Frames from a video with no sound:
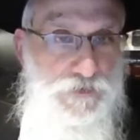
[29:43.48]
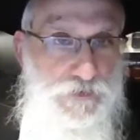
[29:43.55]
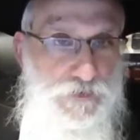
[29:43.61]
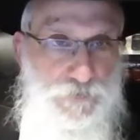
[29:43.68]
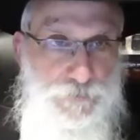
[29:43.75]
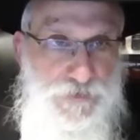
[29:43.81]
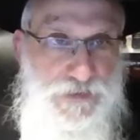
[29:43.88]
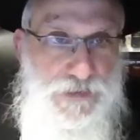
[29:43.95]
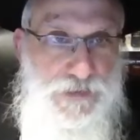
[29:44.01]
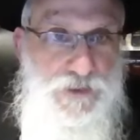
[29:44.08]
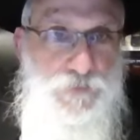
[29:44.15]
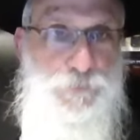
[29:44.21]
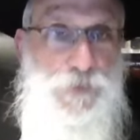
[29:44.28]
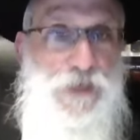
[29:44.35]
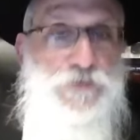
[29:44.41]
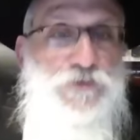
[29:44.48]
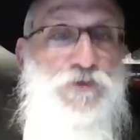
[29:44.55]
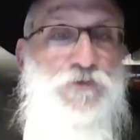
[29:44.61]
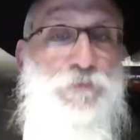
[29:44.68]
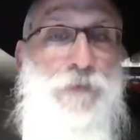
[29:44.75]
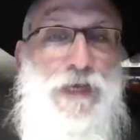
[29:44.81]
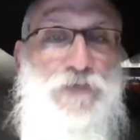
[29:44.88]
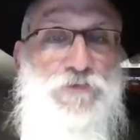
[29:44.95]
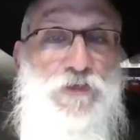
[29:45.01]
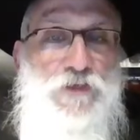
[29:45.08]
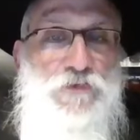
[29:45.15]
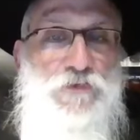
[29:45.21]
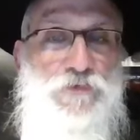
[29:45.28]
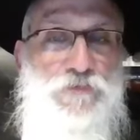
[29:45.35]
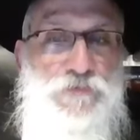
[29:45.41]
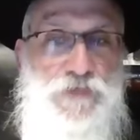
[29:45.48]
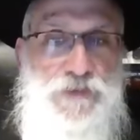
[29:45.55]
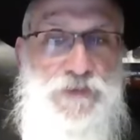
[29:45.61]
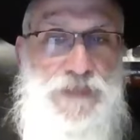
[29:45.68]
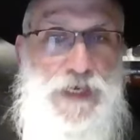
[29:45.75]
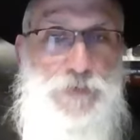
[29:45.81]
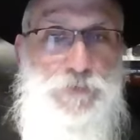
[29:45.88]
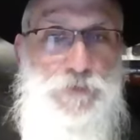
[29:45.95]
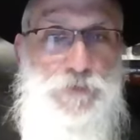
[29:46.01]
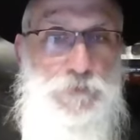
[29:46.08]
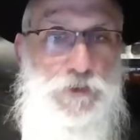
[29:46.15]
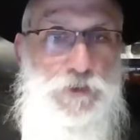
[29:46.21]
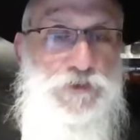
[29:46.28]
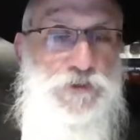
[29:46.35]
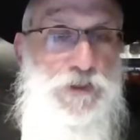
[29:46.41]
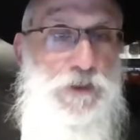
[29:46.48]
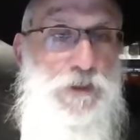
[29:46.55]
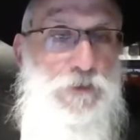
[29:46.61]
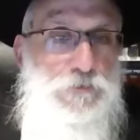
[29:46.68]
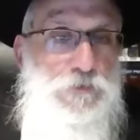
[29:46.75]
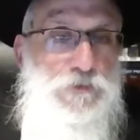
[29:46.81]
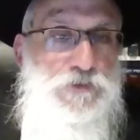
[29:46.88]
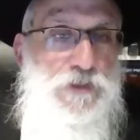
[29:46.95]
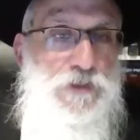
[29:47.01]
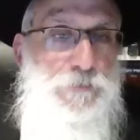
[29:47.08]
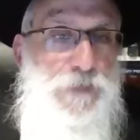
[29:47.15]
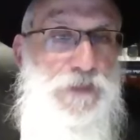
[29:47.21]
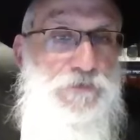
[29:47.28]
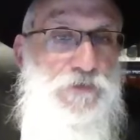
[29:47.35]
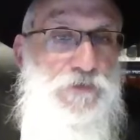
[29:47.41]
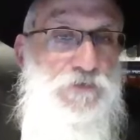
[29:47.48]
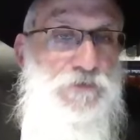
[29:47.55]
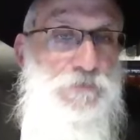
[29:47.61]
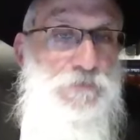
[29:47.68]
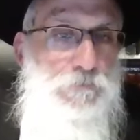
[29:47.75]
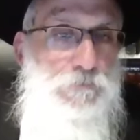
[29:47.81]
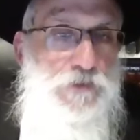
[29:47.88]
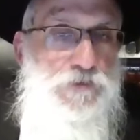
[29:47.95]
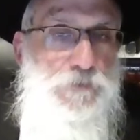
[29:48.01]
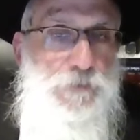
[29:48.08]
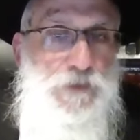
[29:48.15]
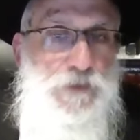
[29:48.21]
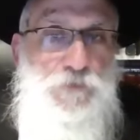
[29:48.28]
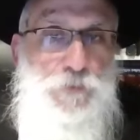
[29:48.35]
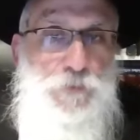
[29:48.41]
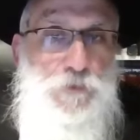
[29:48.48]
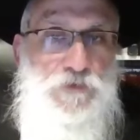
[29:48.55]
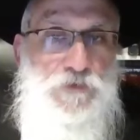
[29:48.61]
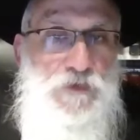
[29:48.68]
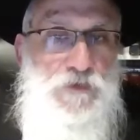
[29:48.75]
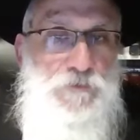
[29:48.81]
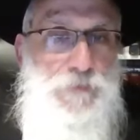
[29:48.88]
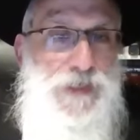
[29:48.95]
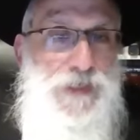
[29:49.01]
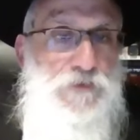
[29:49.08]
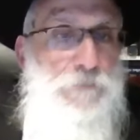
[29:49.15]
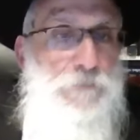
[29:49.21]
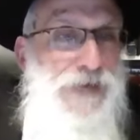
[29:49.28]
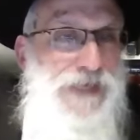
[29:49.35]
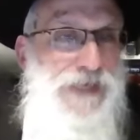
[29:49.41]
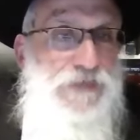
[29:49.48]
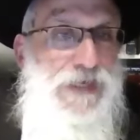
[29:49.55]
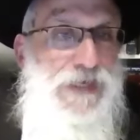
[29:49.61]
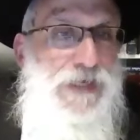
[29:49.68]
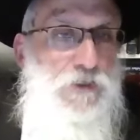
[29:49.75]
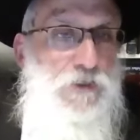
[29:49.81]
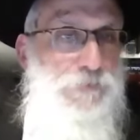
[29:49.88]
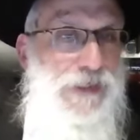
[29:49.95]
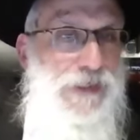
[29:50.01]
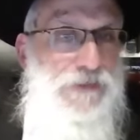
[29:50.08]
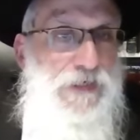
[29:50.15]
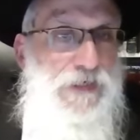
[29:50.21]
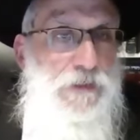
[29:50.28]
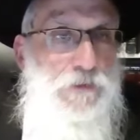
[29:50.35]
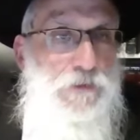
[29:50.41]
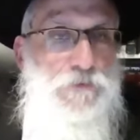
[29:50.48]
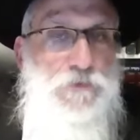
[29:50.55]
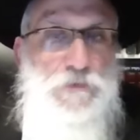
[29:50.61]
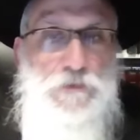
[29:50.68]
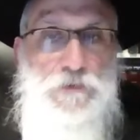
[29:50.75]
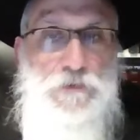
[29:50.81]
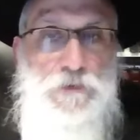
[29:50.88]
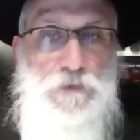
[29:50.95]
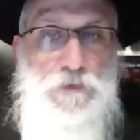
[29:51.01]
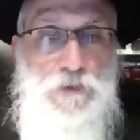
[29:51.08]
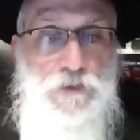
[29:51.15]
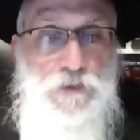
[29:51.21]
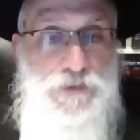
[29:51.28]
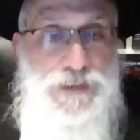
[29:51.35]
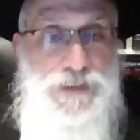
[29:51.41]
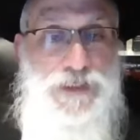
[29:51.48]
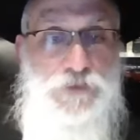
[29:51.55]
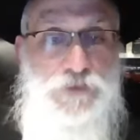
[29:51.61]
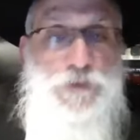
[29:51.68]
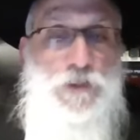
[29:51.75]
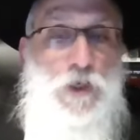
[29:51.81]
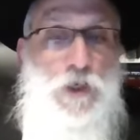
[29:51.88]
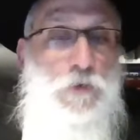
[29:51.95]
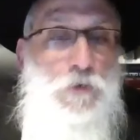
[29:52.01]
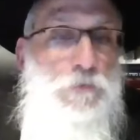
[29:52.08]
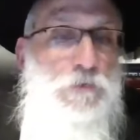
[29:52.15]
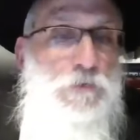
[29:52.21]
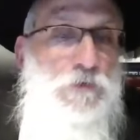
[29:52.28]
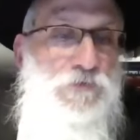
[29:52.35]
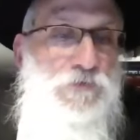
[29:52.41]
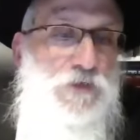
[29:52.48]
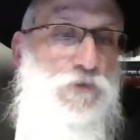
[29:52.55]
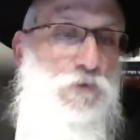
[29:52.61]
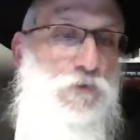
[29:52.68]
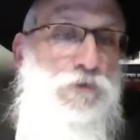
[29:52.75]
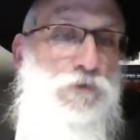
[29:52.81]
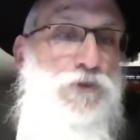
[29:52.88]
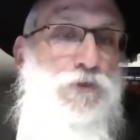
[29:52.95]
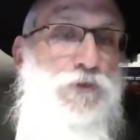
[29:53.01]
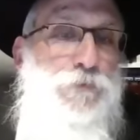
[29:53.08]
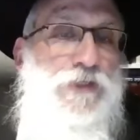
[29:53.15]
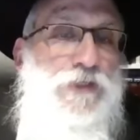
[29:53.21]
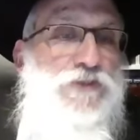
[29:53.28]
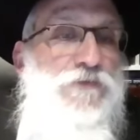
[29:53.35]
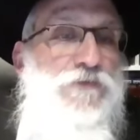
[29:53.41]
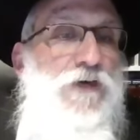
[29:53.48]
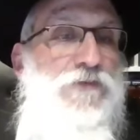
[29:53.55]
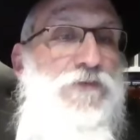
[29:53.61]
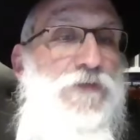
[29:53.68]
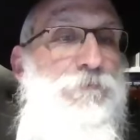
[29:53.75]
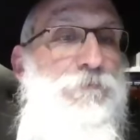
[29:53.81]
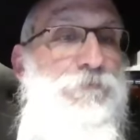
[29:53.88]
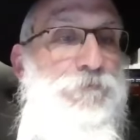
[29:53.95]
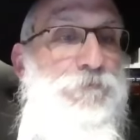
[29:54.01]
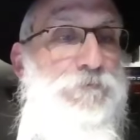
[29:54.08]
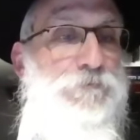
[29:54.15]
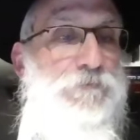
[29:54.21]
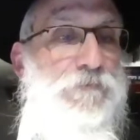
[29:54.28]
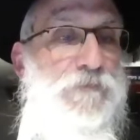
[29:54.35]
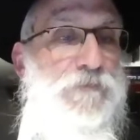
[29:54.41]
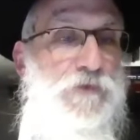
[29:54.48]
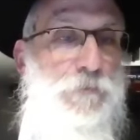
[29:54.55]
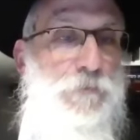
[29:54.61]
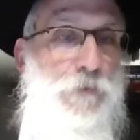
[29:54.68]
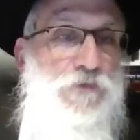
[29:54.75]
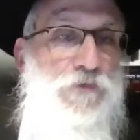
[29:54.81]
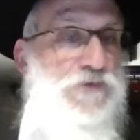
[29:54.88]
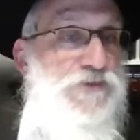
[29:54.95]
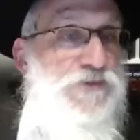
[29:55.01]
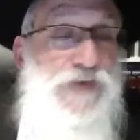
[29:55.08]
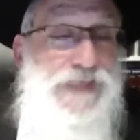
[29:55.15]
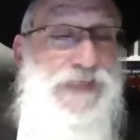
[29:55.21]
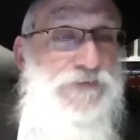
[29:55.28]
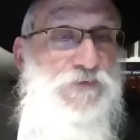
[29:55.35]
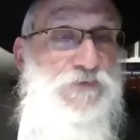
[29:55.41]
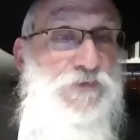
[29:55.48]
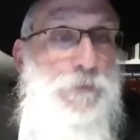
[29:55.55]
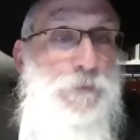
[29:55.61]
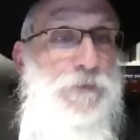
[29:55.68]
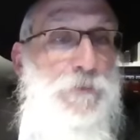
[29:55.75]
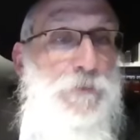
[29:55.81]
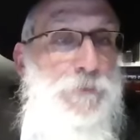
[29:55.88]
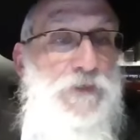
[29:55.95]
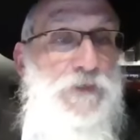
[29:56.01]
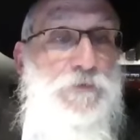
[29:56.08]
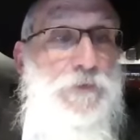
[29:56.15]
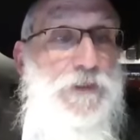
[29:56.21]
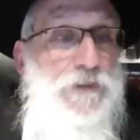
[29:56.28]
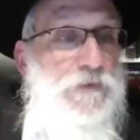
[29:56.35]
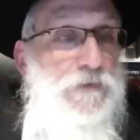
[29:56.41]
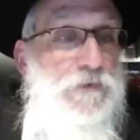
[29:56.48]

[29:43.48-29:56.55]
In the beginning of Parshas Mateis, Veidaber Moshe or Rosh HaMateis. Moshe Rabbeinu spoke to the Mate Echad, Mate Echad. Yet we know they're called Yud Beis Shvatim. The month of Shvat is coming up, by the way.